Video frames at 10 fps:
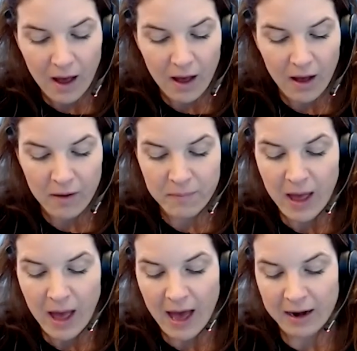
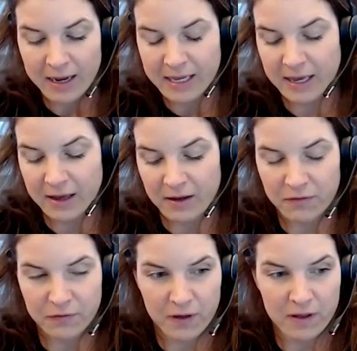And I
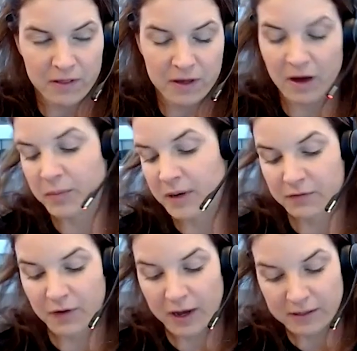give the
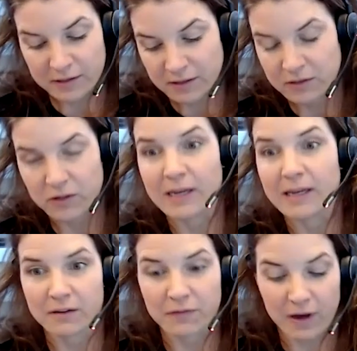company advice, so
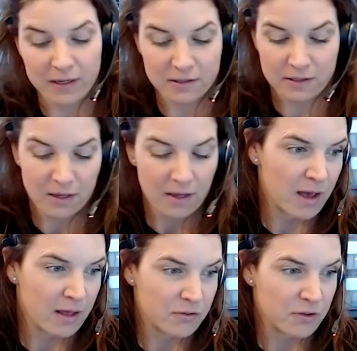legal advice.
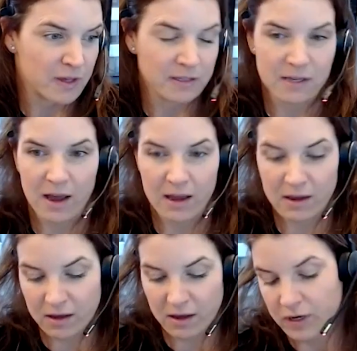I do things like
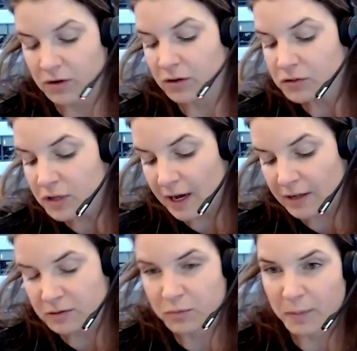read
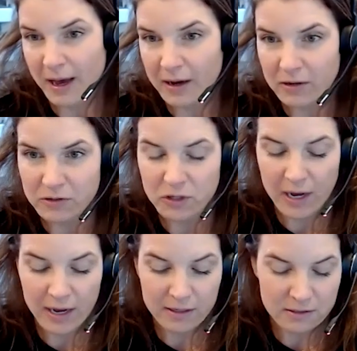contracts, prepare
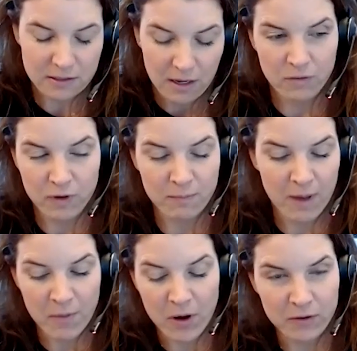contracts, read
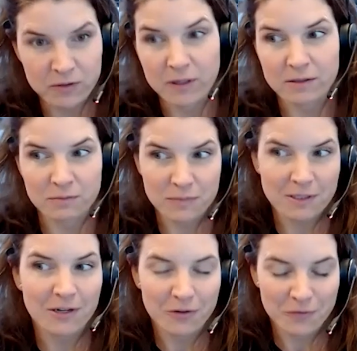memos. So there's
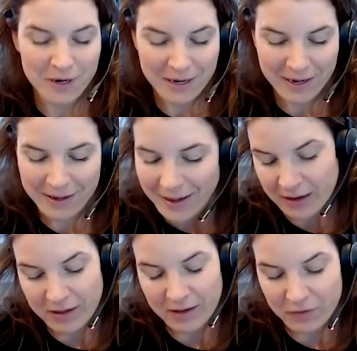a lot of reading,
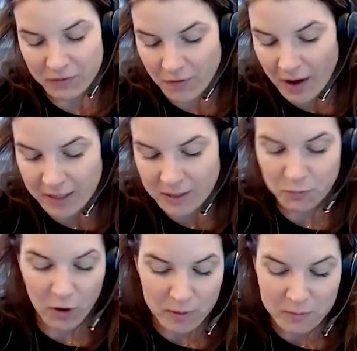you know, give advice,
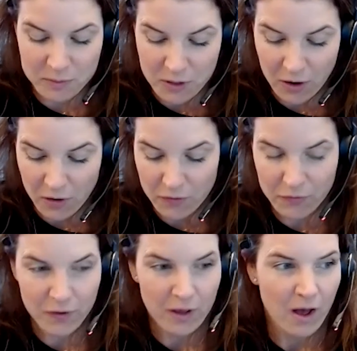problem
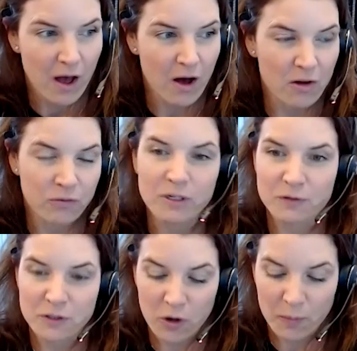solve on all
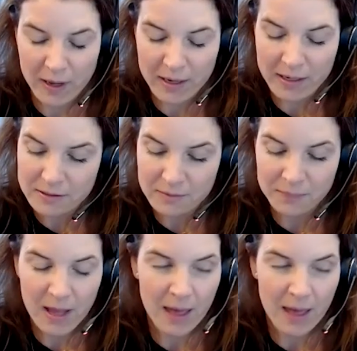different topics.